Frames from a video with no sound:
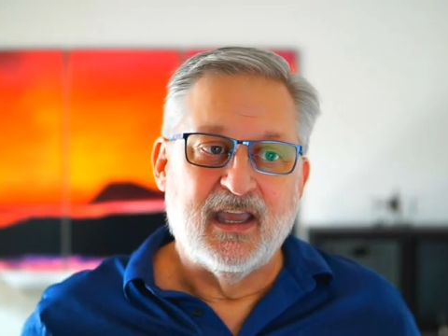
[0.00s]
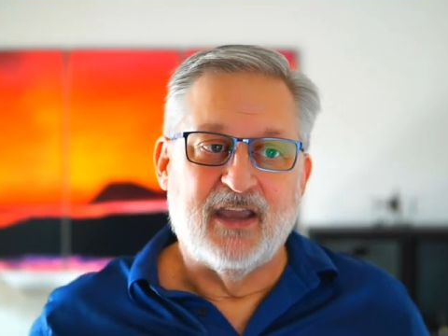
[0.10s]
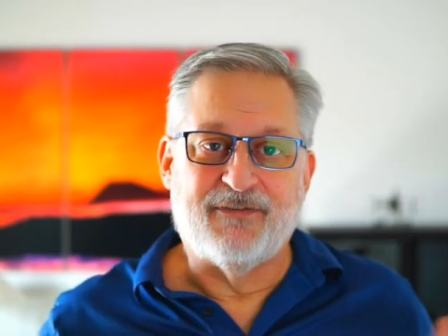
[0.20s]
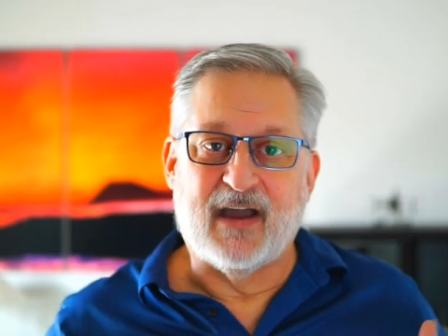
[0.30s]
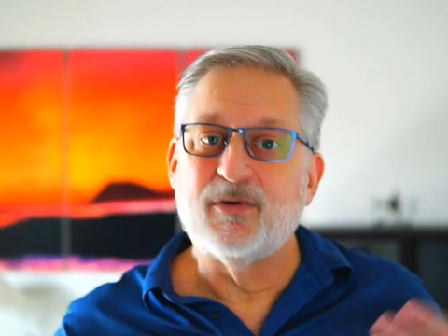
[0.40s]

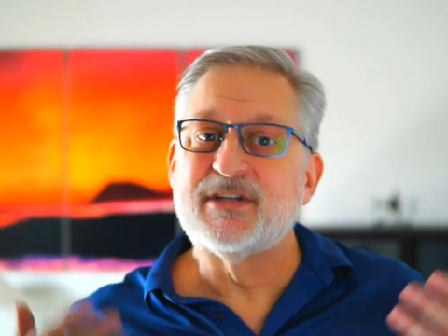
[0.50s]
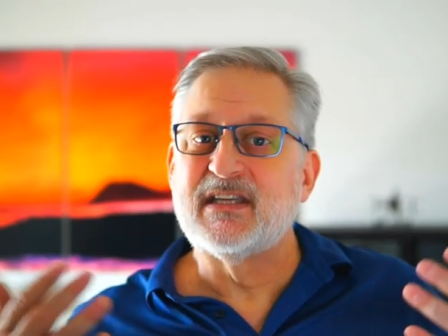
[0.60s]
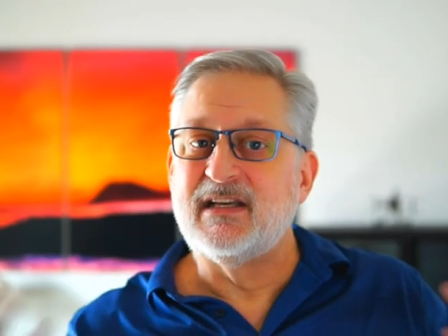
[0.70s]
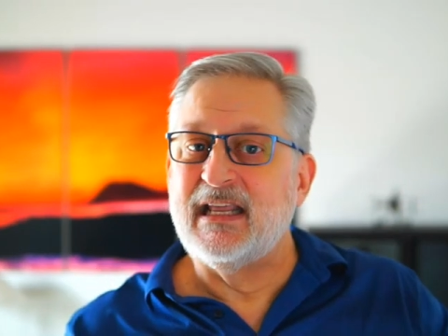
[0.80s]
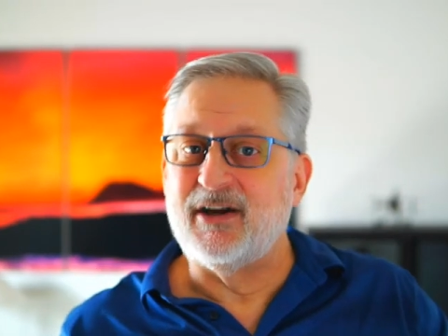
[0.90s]
if I
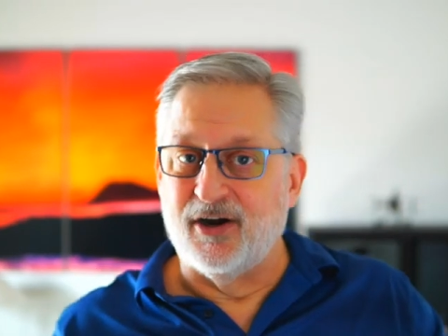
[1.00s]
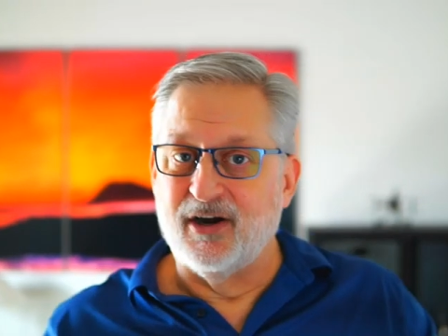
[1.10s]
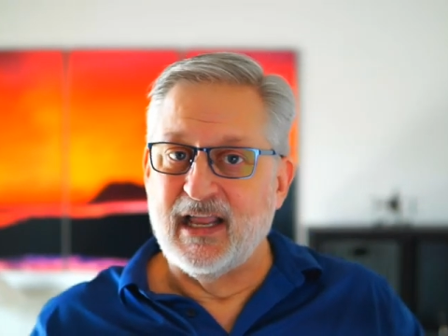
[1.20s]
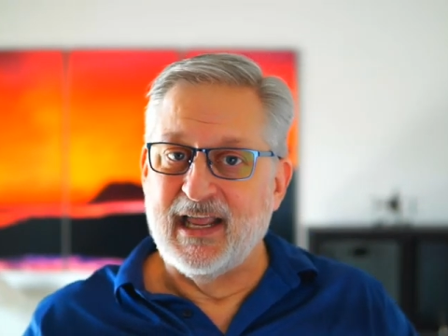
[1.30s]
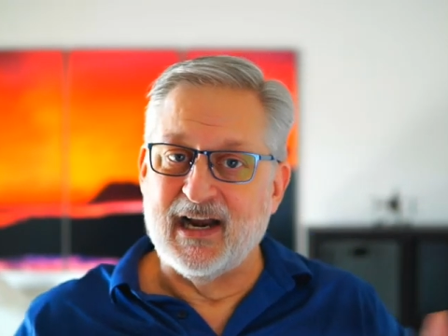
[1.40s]
was a
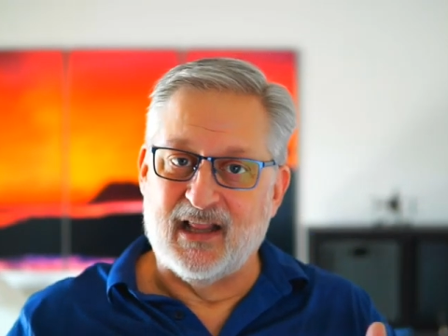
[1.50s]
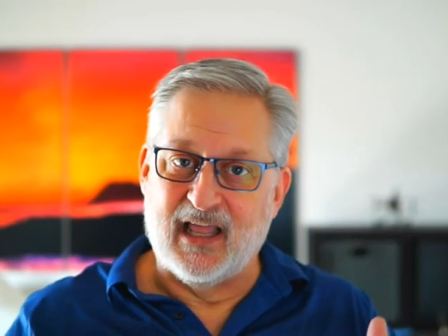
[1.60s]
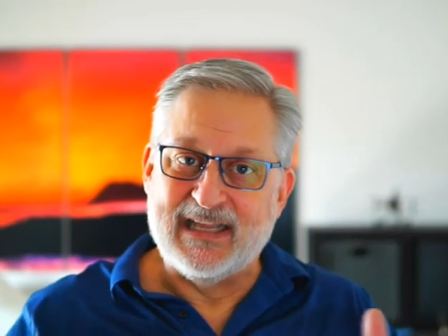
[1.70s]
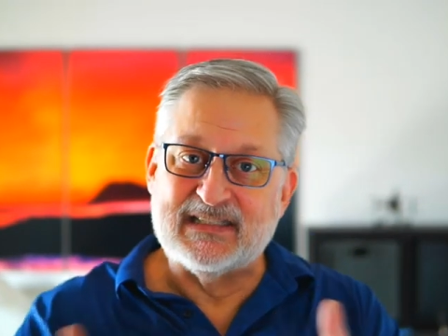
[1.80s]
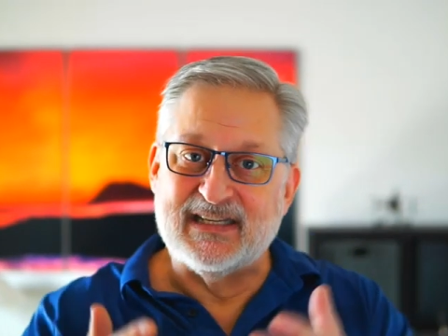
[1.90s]
knitter and I
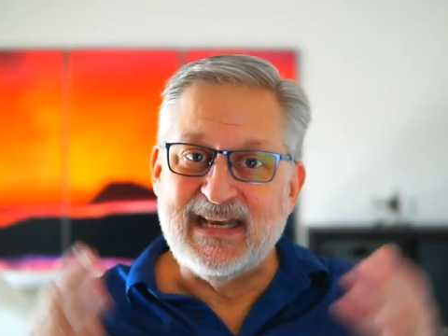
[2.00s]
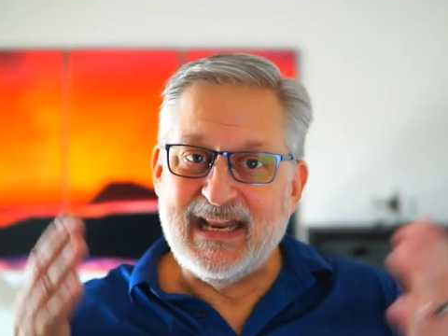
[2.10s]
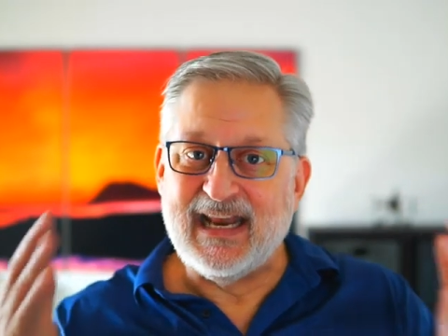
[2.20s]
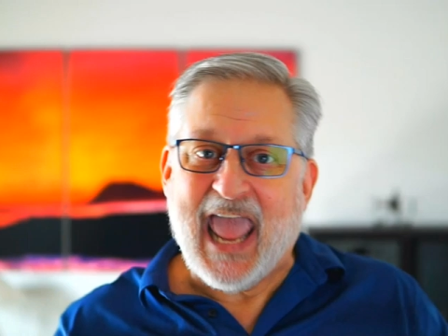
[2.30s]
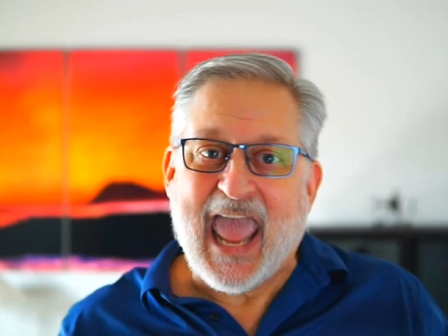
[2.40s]
like to
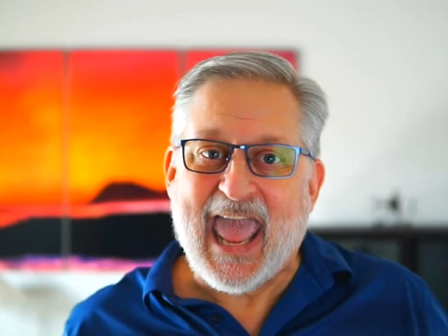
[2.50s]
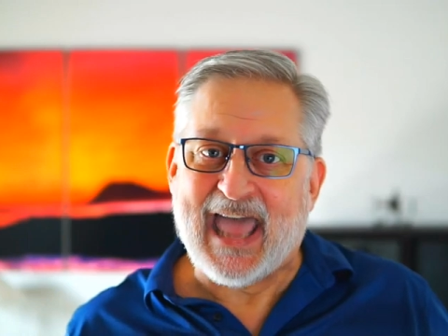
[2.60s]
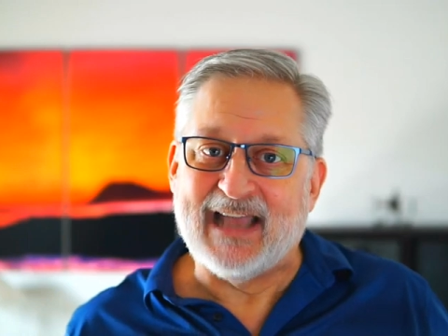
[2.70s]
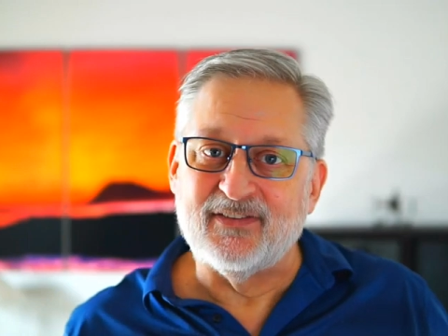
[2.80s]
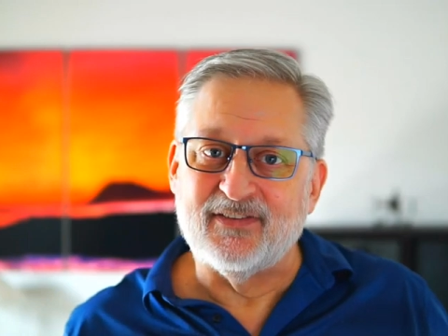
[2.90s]
knit
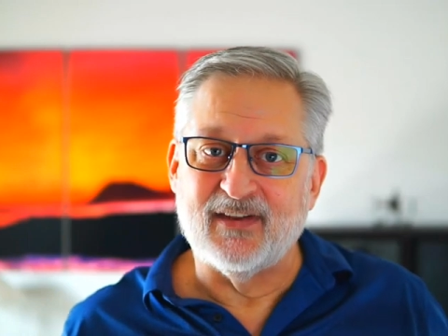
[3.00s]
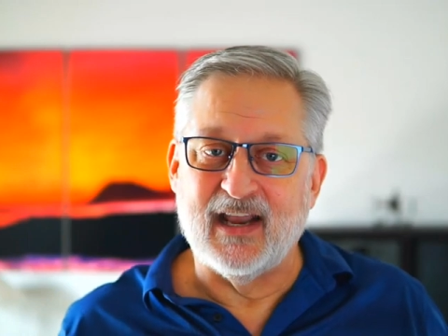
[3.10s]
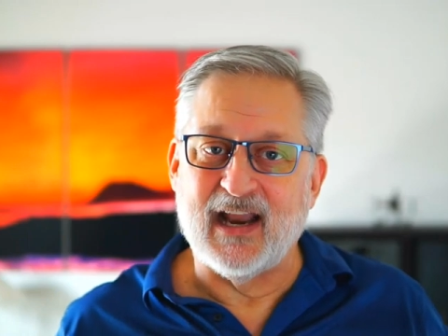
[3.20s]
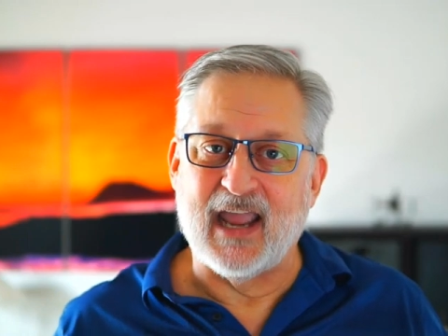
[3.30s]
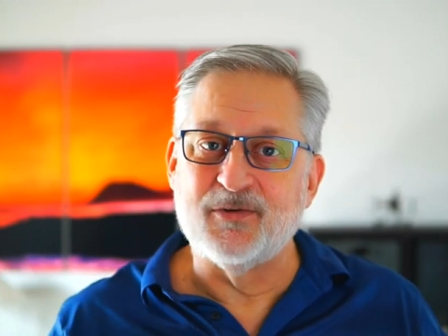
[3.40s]
hats
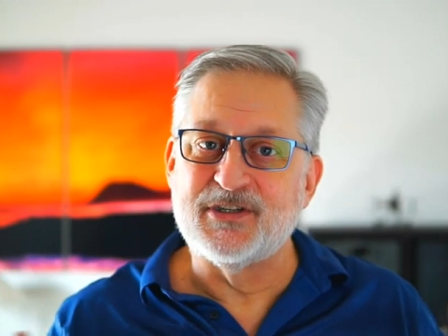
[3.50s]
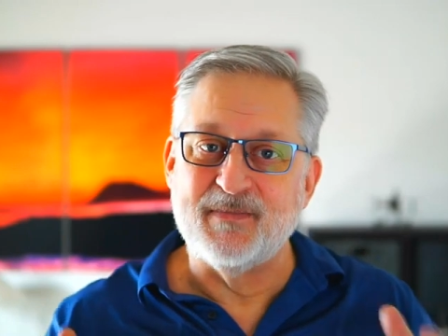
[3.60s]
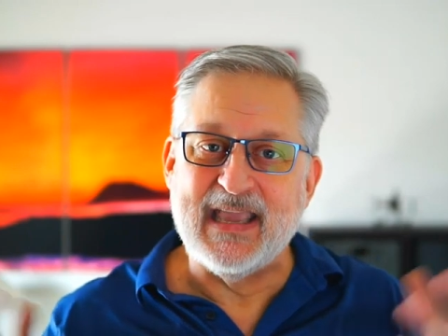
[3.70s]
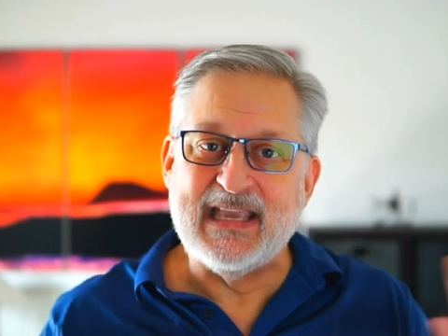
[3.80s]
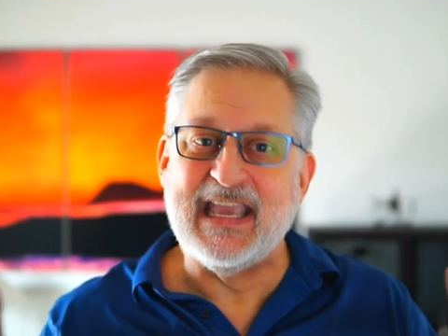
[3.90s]
and I
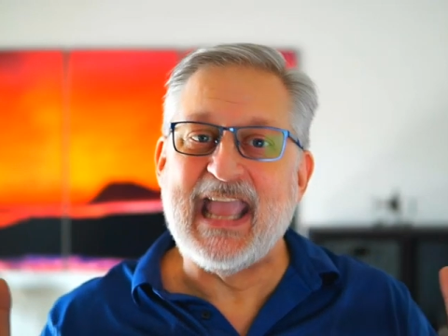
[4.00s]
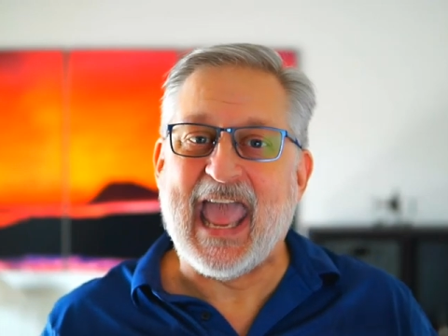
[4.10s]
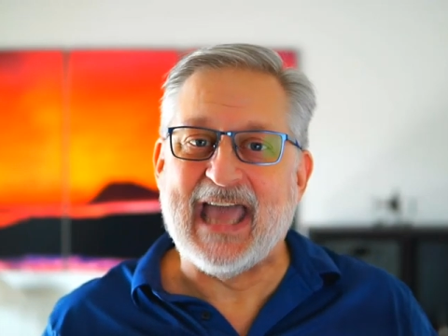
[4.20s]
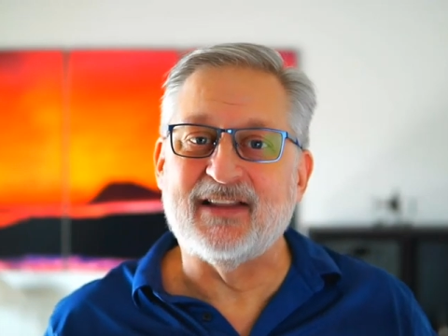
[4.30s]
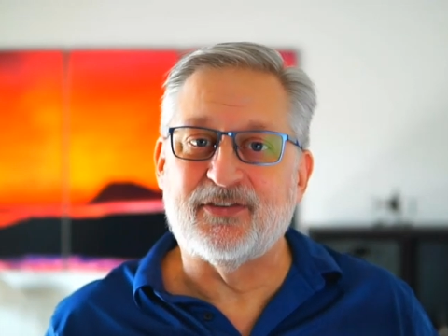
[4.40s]
was making
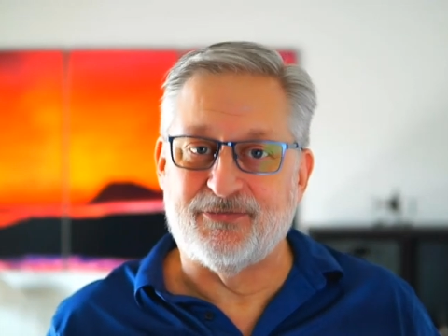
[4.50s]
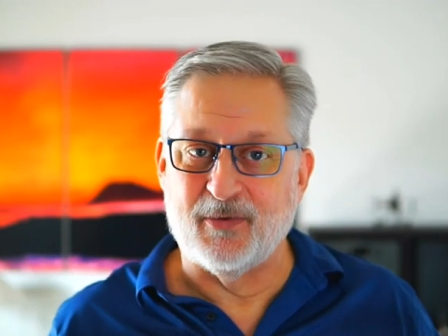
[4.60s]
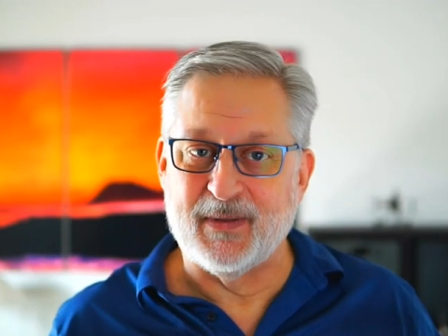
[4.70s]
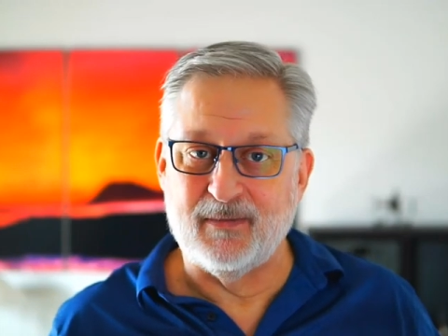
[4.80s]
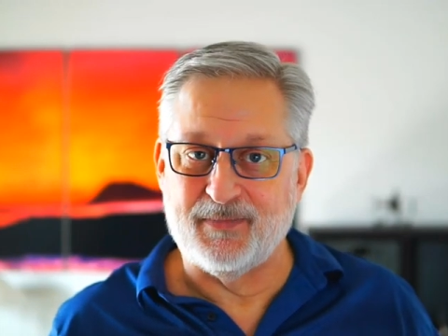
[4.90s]
hats
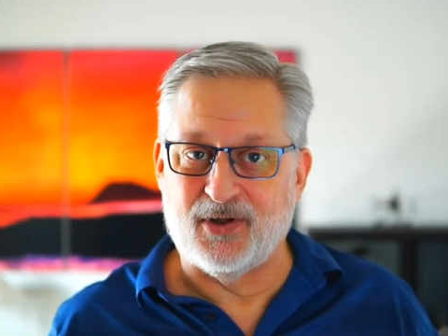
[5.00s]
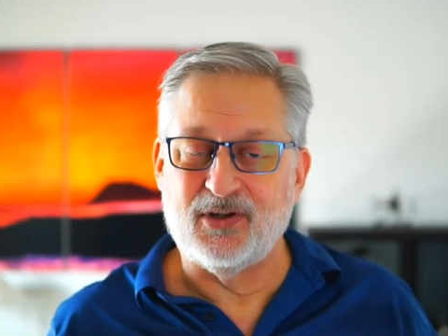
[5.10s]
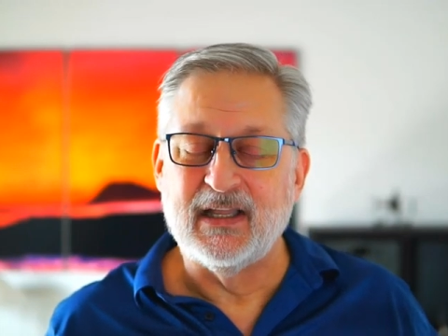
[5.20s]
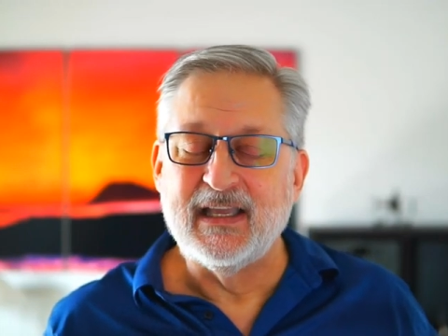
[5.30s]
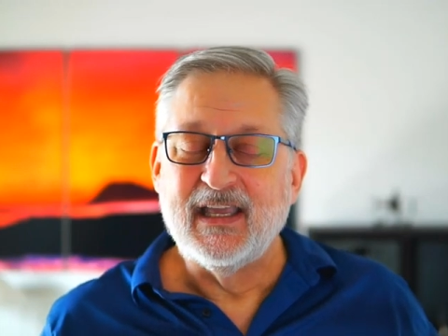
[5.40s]
for people